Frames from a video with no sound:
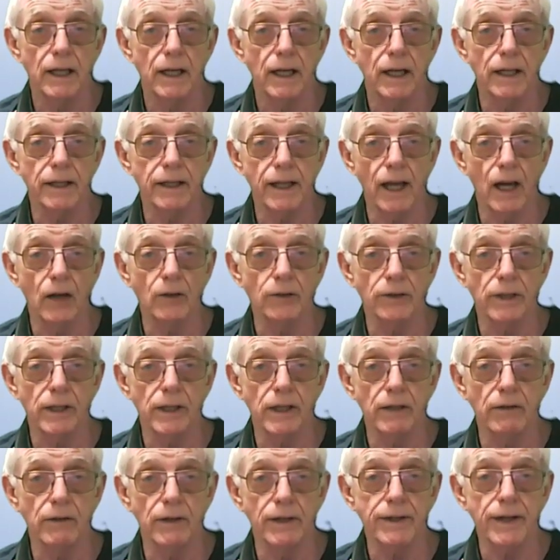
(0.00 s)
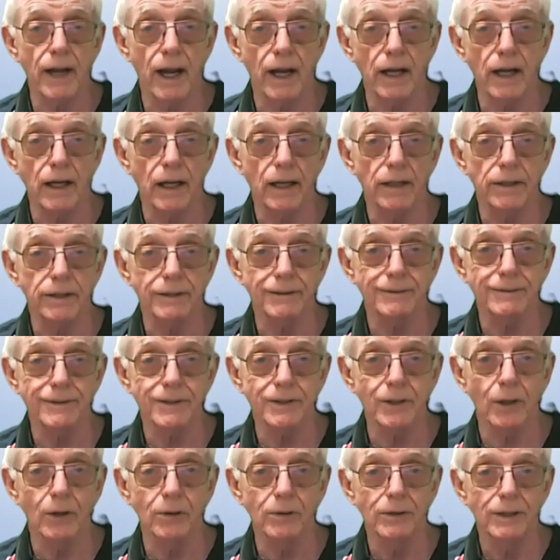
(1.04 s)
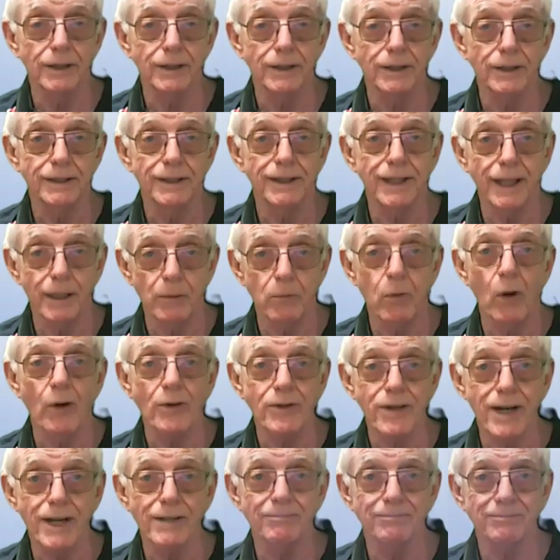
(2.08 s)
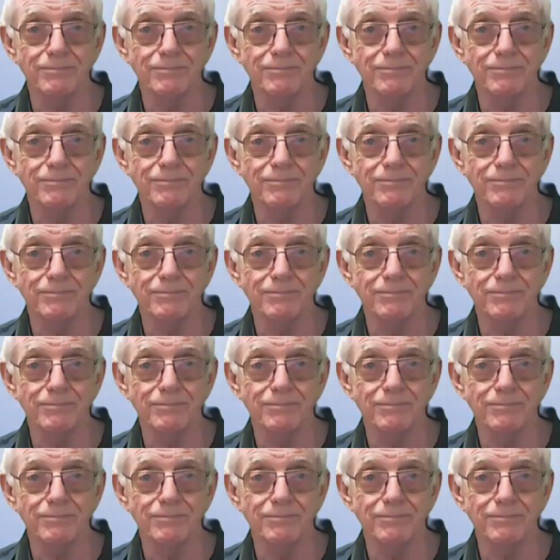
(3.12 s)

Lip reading: account here in Thailand. So keep watching.